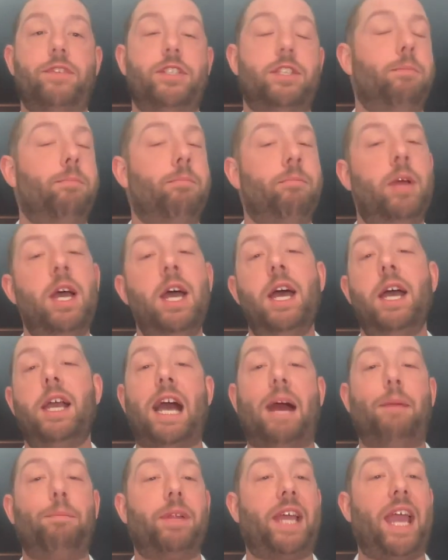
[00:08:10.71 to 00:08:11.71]
some
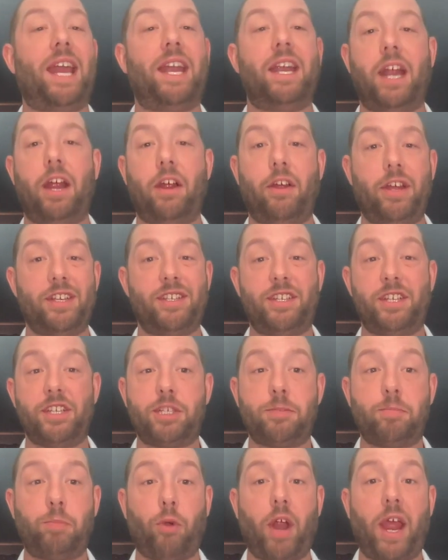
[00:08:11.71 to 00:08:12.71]
complicated areas to
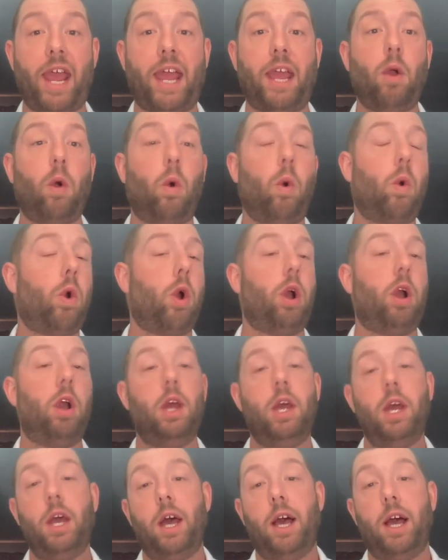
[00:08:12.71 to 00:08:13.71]
spray, or
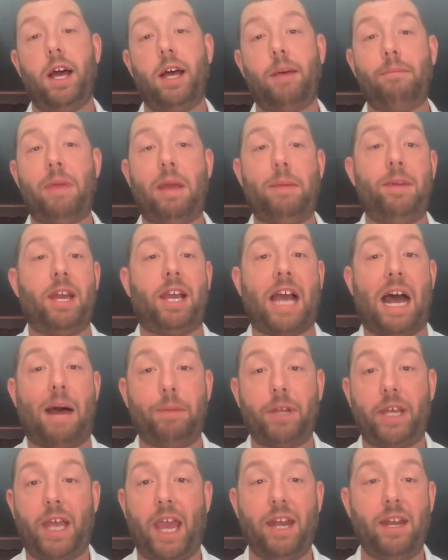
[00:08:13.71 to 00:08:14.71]
maybe a
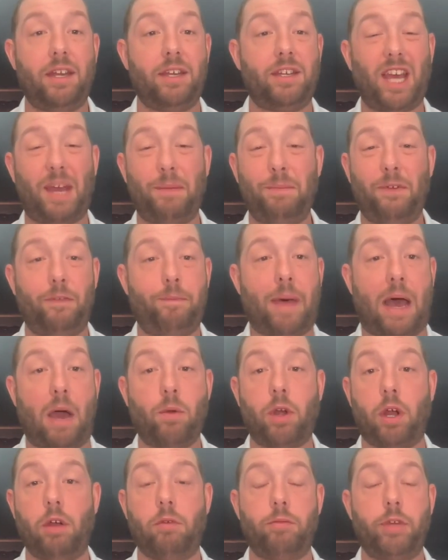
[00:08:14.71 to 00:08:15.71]
complicated type of
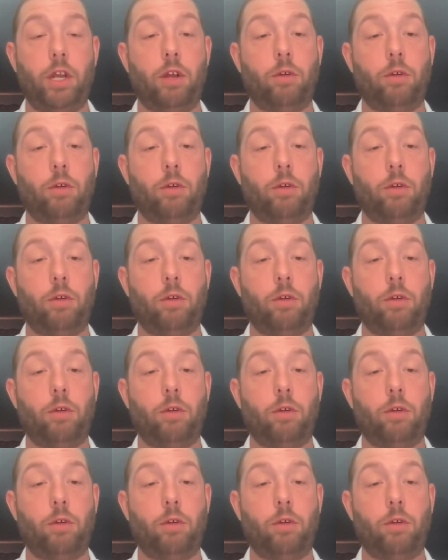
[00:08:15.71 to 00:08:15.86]
powder.